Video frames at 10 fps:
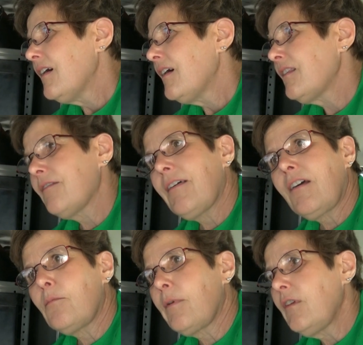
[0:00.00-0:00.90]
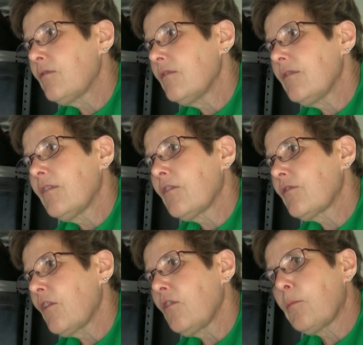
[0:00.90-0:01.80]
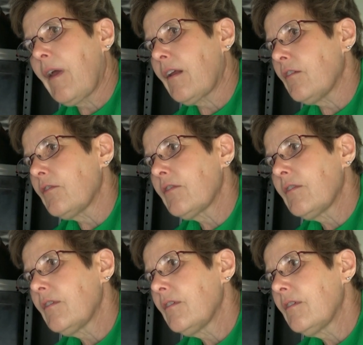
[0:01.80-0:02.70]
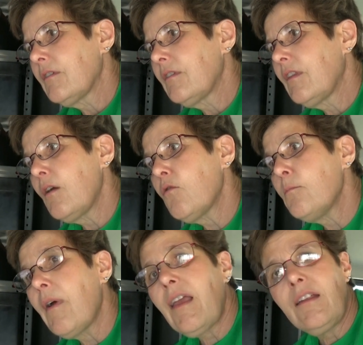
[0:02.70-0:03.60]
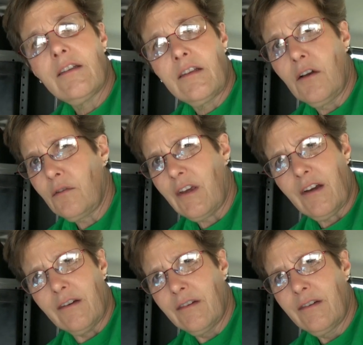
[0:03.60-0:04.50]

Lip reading: And the final piece, those solar panels, they were made to go there.